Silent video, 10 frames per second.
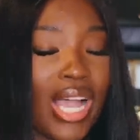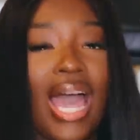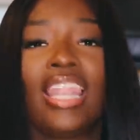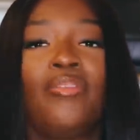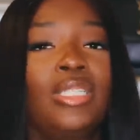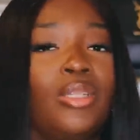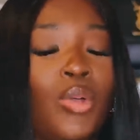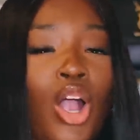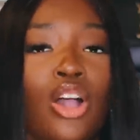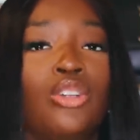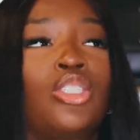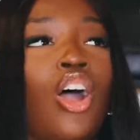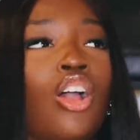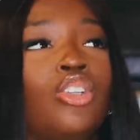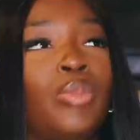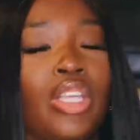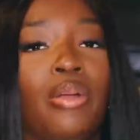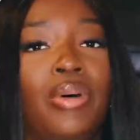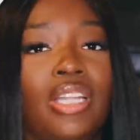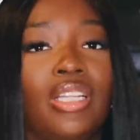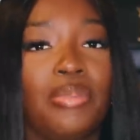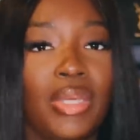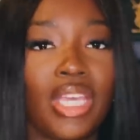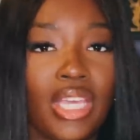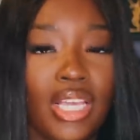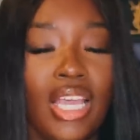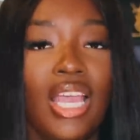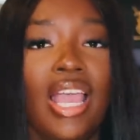I love me some cargos. Cargos make your butt look big.